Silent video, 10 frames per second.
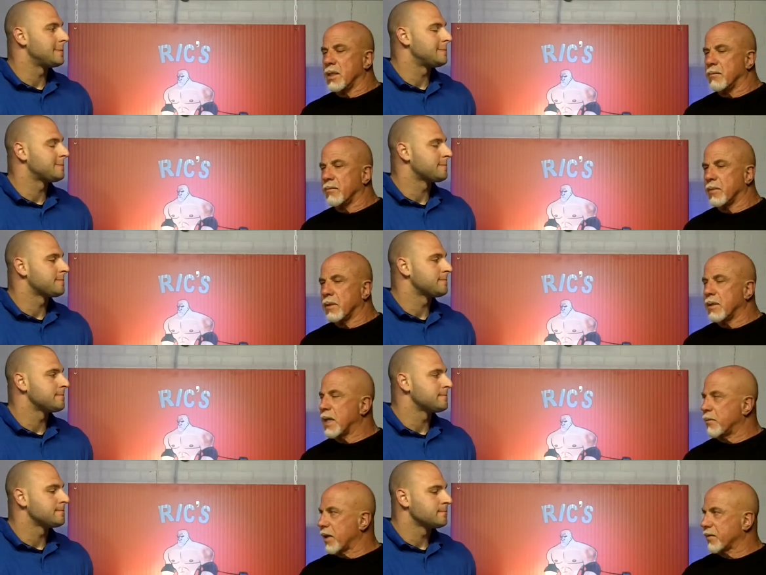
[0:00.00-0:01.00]
Speaker 1: gym. You
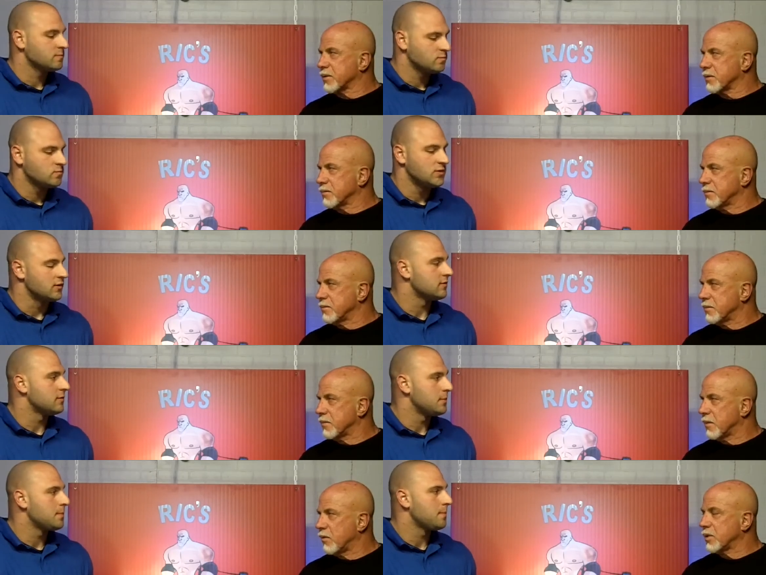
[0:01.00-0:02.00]
had a breakfast. Yes.
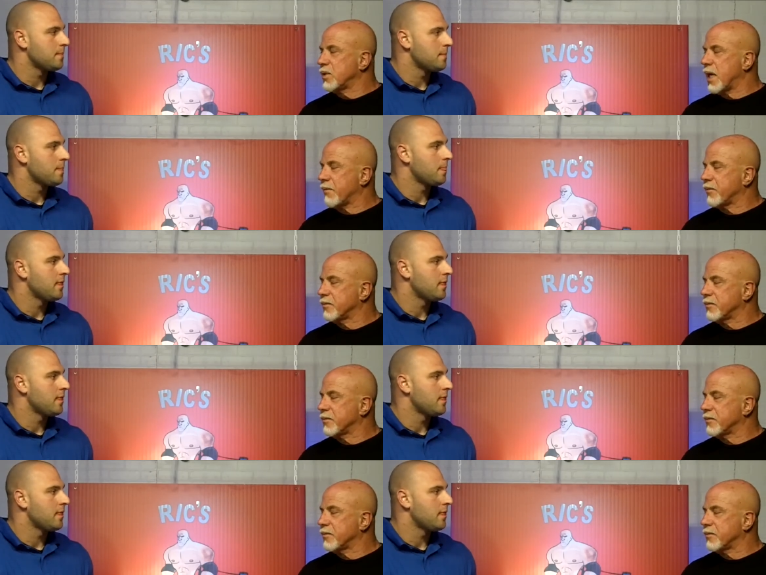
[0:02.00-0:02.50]
What'd you have?